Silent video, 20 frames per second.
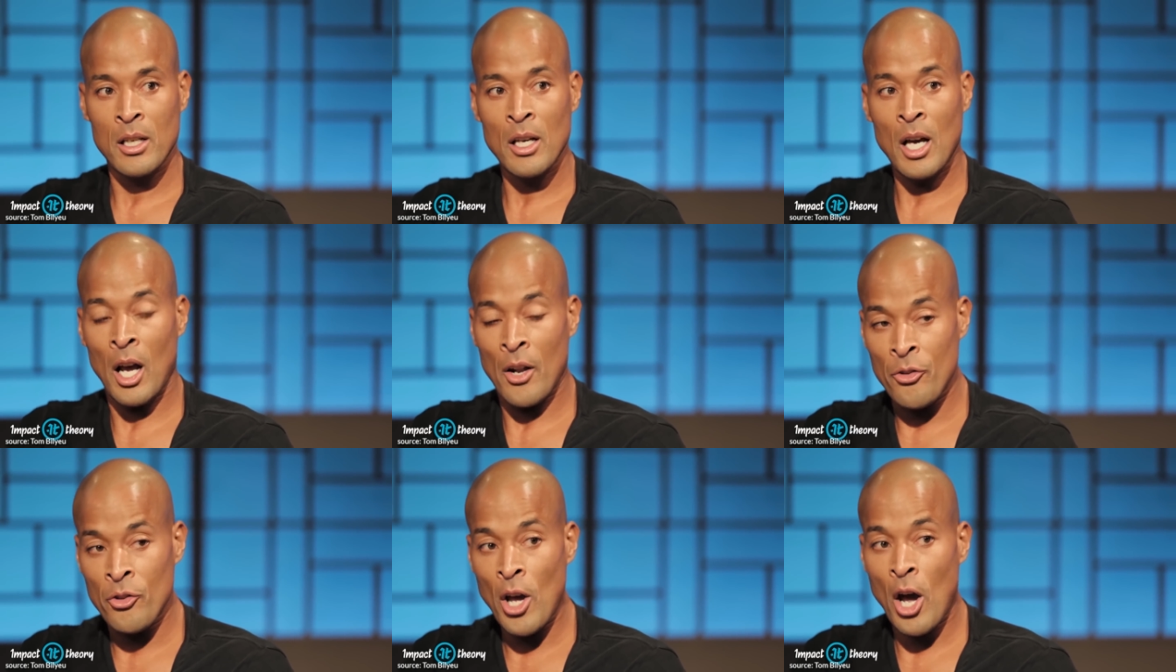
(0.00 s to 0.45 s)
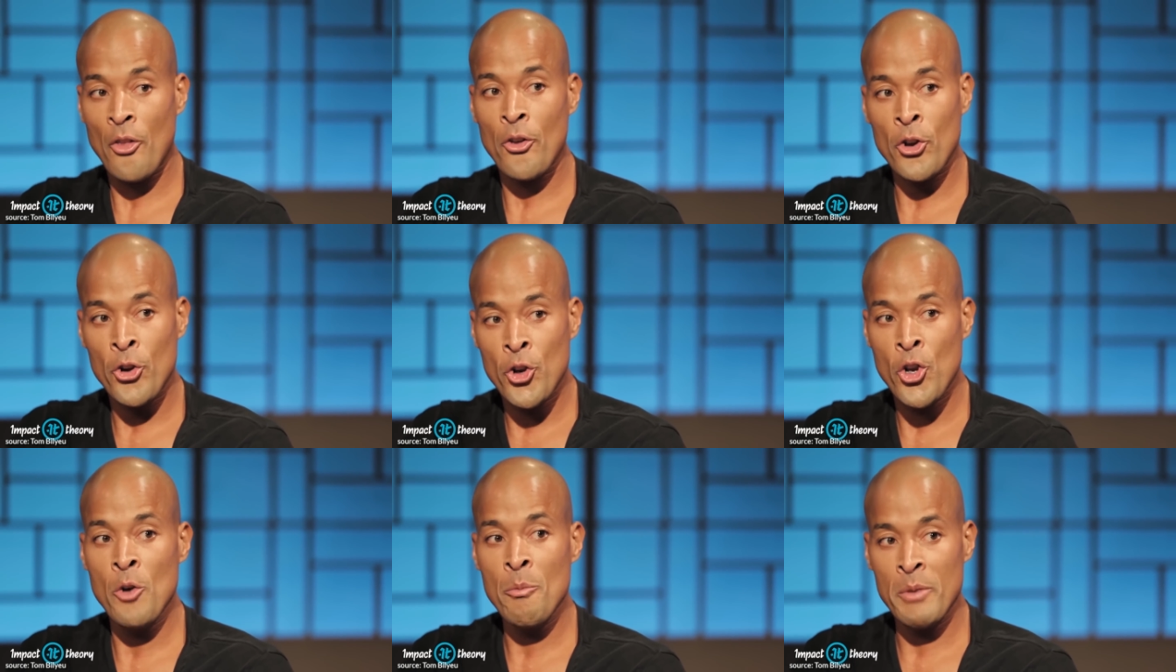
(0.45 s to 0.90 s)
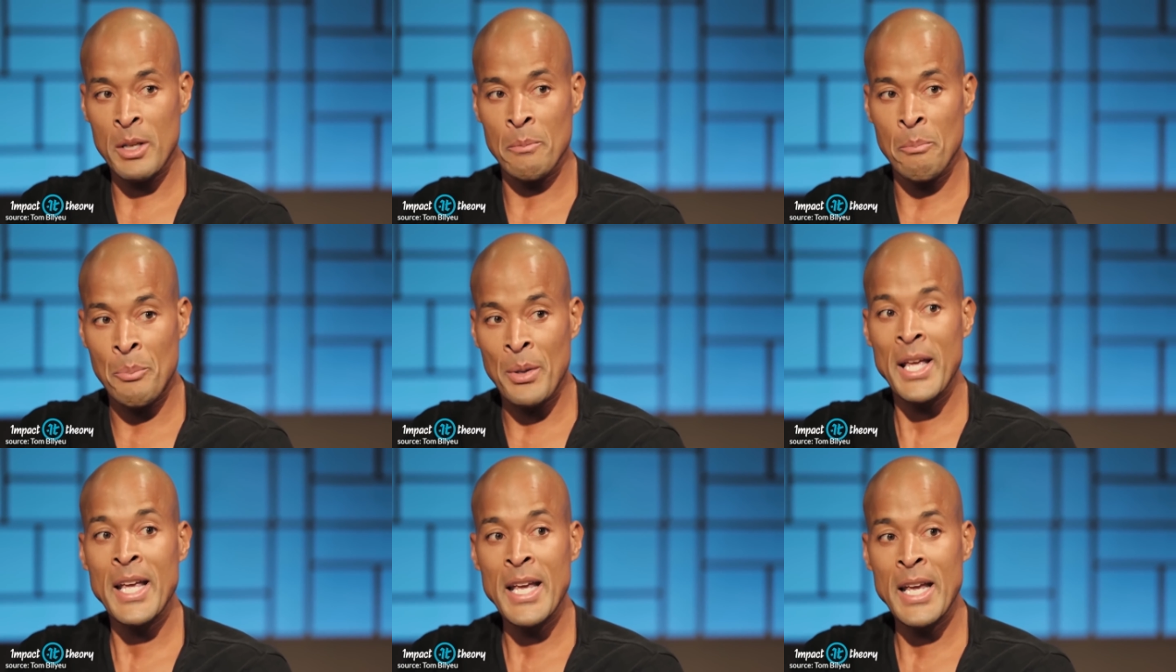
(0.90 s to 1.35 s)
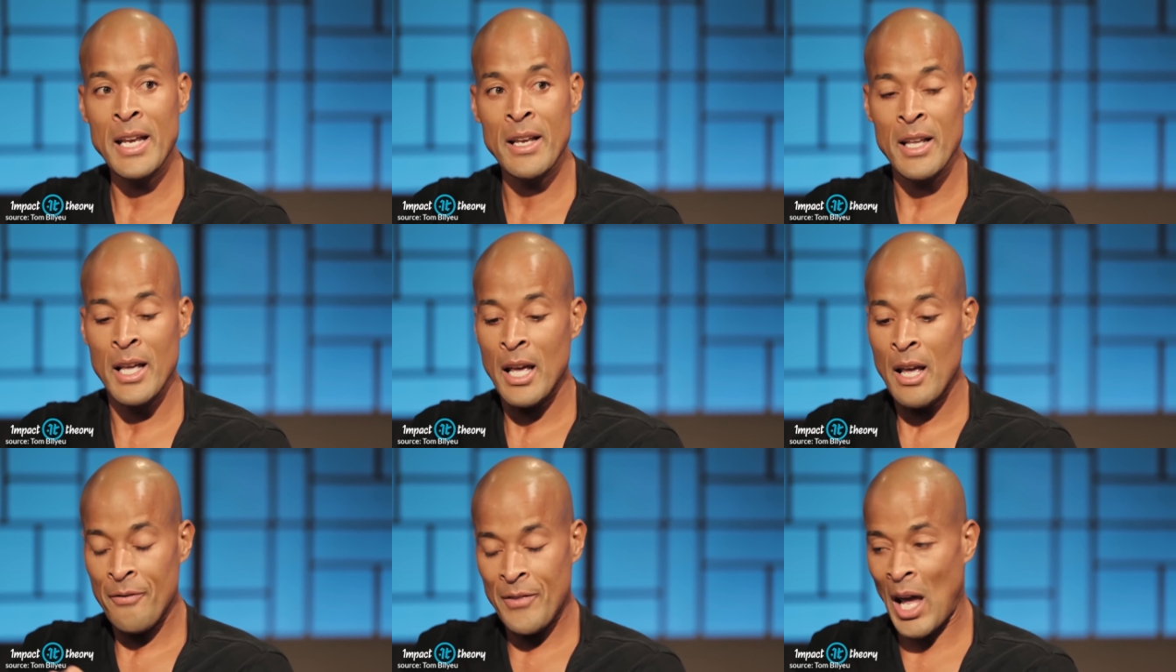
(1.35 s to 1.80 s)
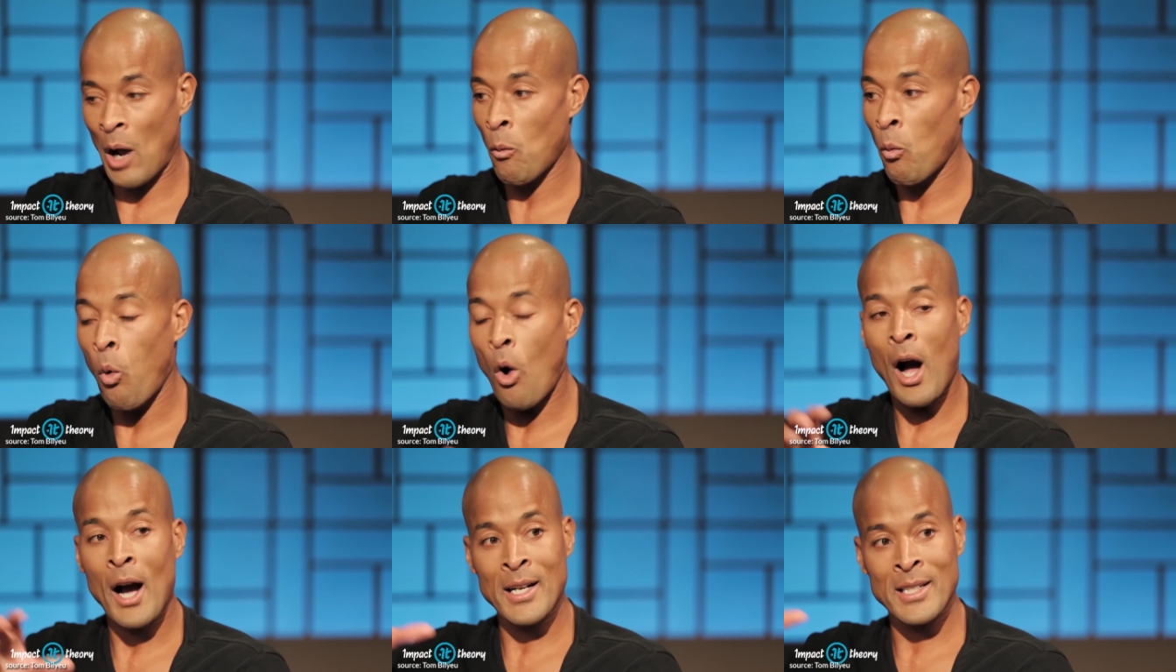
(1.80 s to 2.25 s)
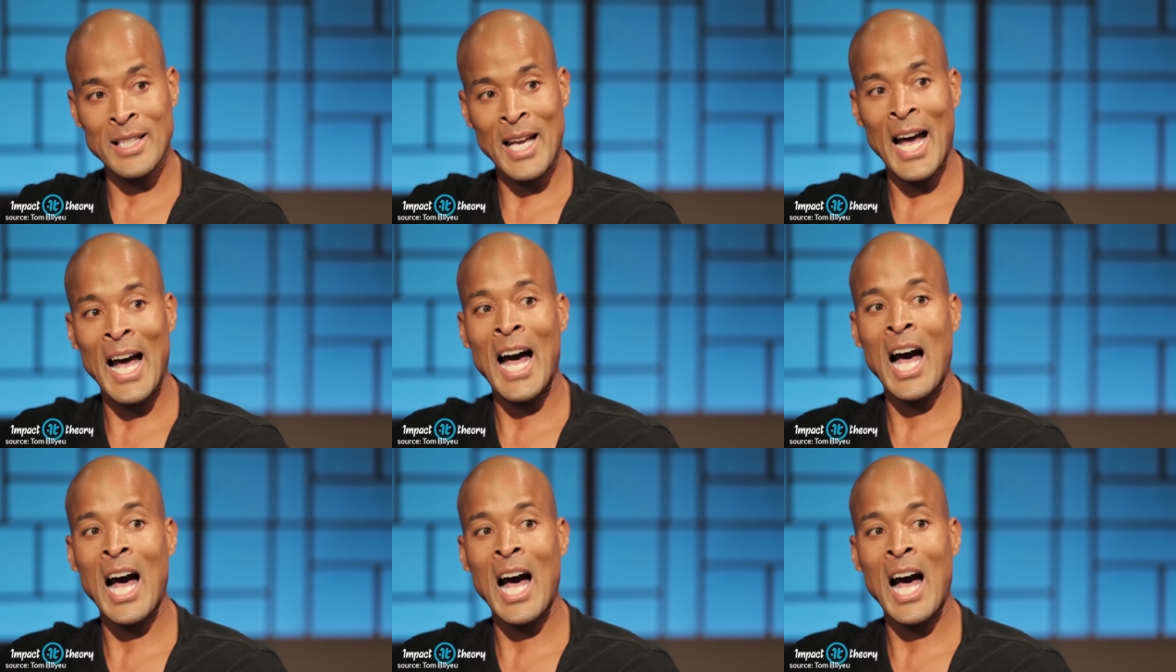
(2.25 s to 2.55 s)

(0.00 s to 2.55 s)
another human being that walks